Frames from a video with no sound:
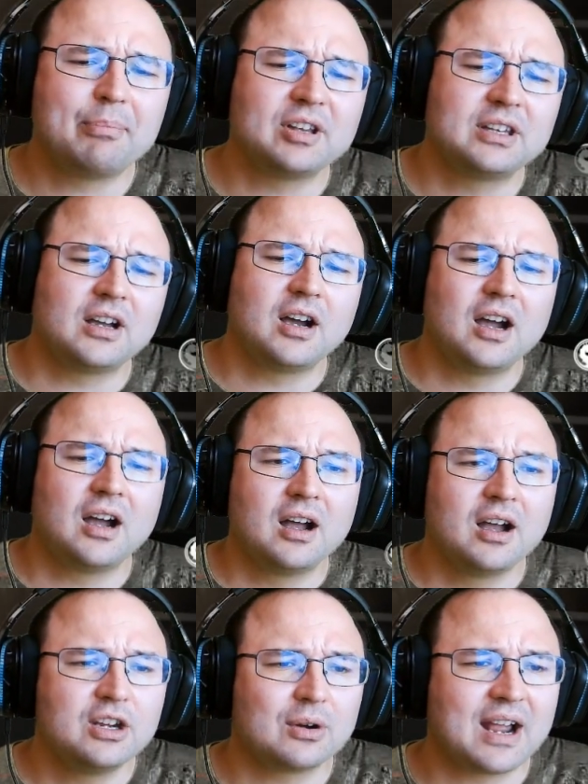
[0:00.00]
but
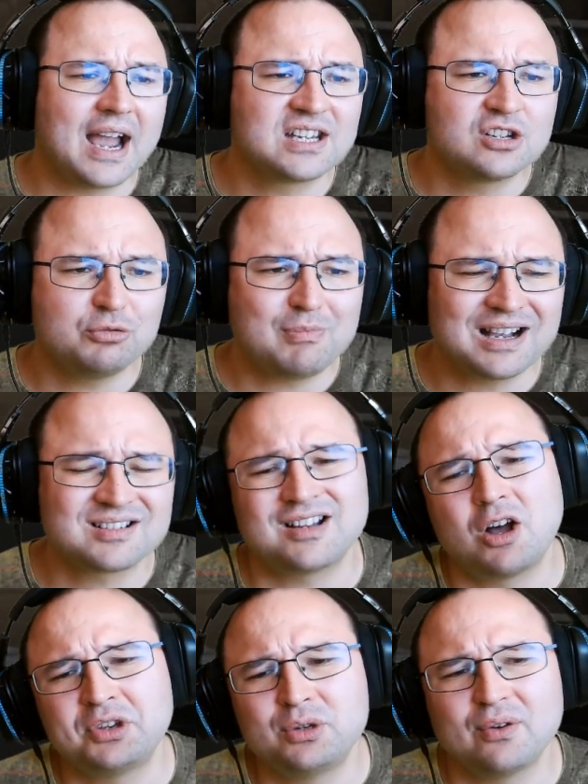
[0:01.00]
uh, your guy is not maxed
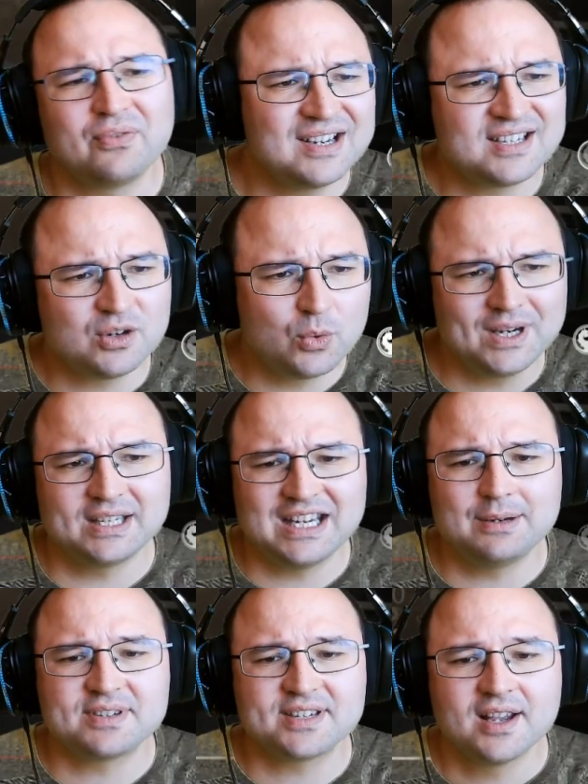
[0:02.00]
out and you're facing weak
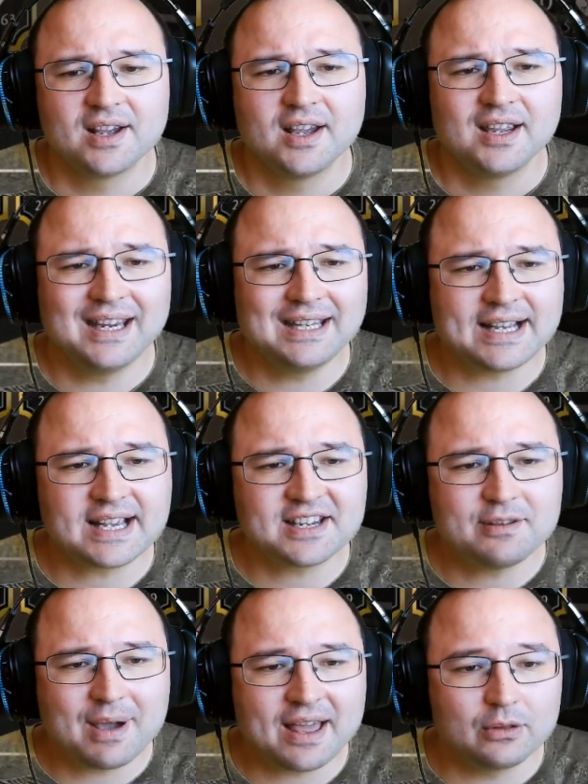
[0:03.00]
teams. It
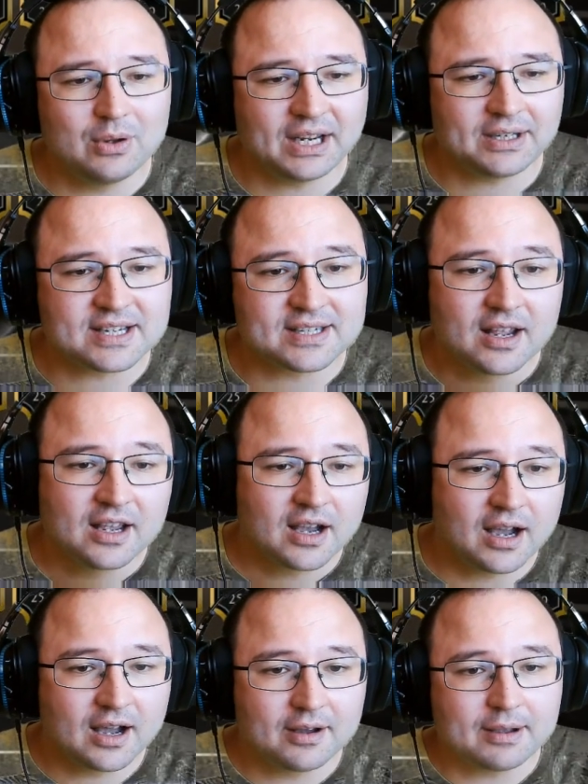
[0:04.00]
doesn't matter. Look at this.
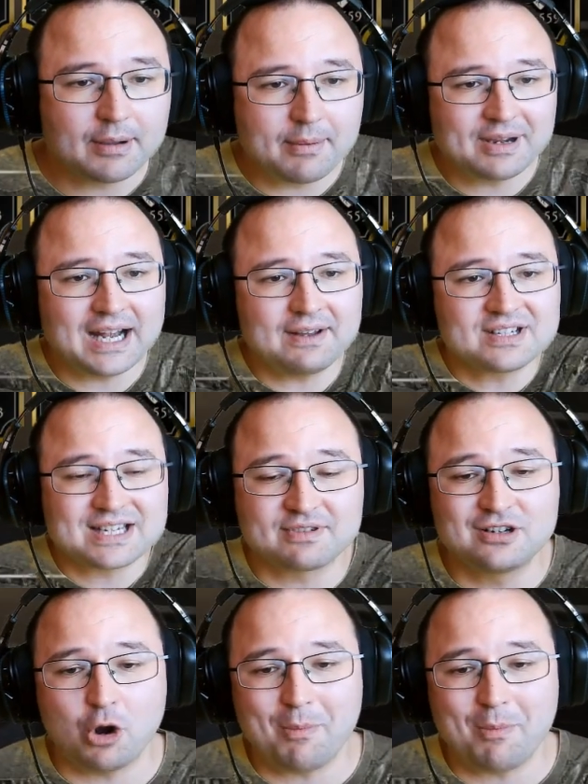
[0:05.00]
Uh, M K eleven sub-zero